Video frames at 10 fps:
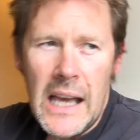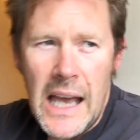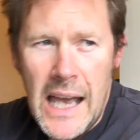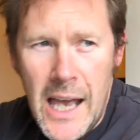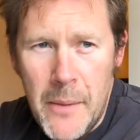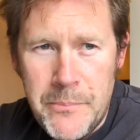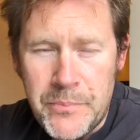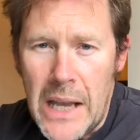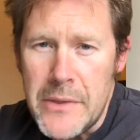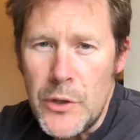And
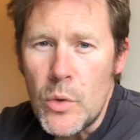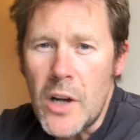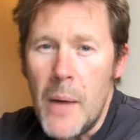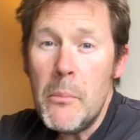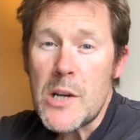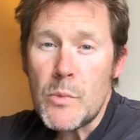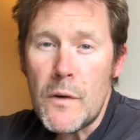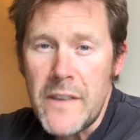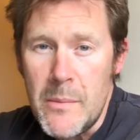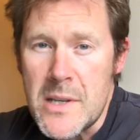they don't come much more
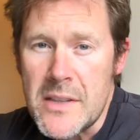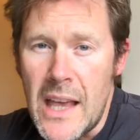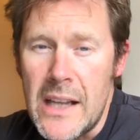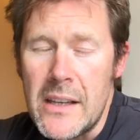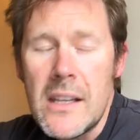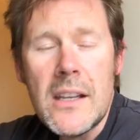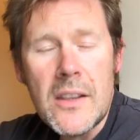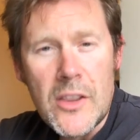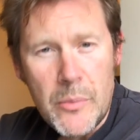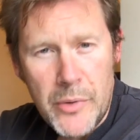famous than
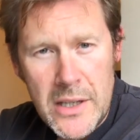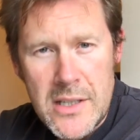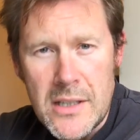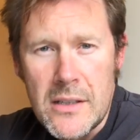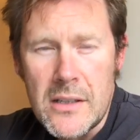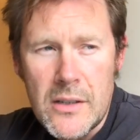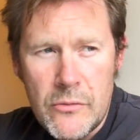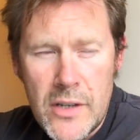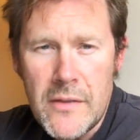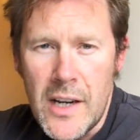the Princeton
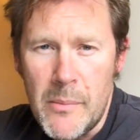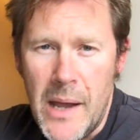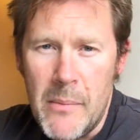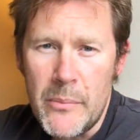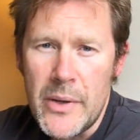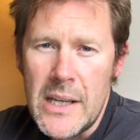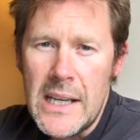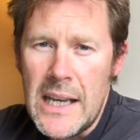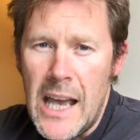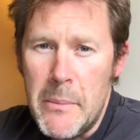Reverb amp.
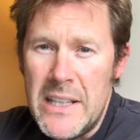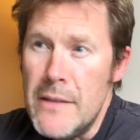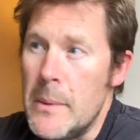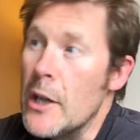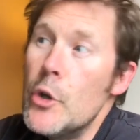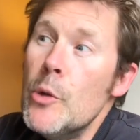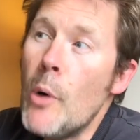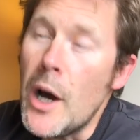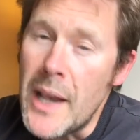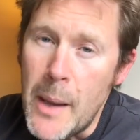Even I could have
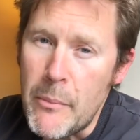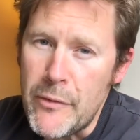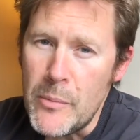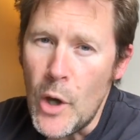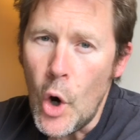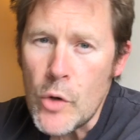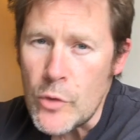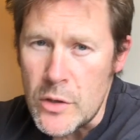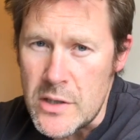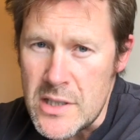bought an amp from the Hot
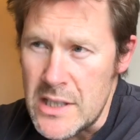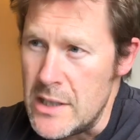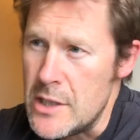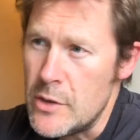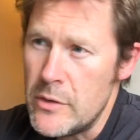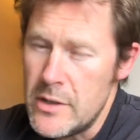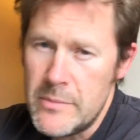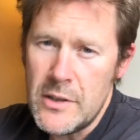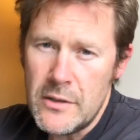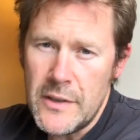Rods series, you know, the
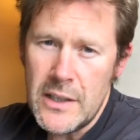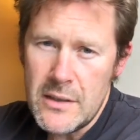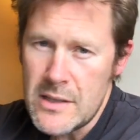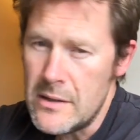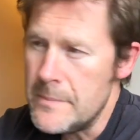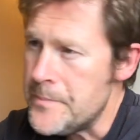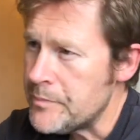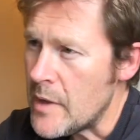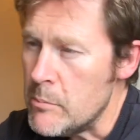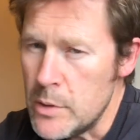DeVilles and
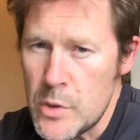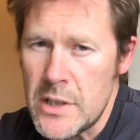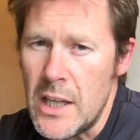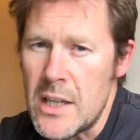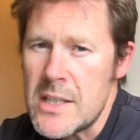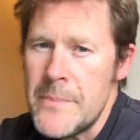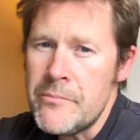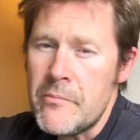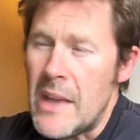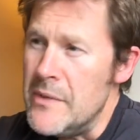Blues Deluxe,
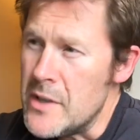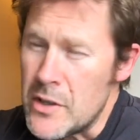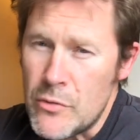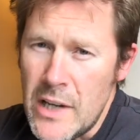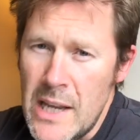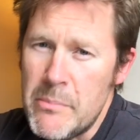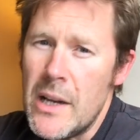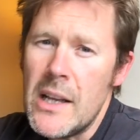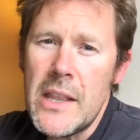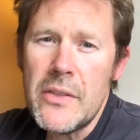and they're great,
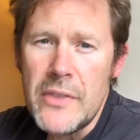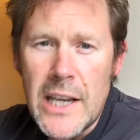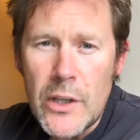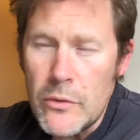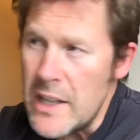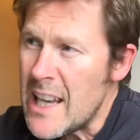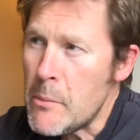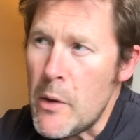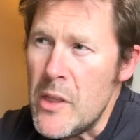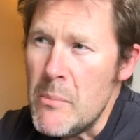but they
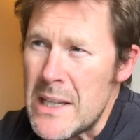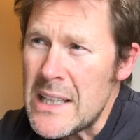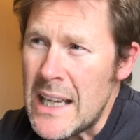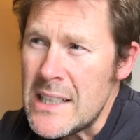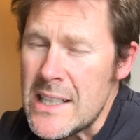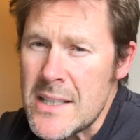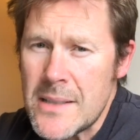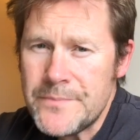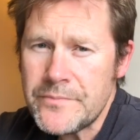came out in the mid-90s,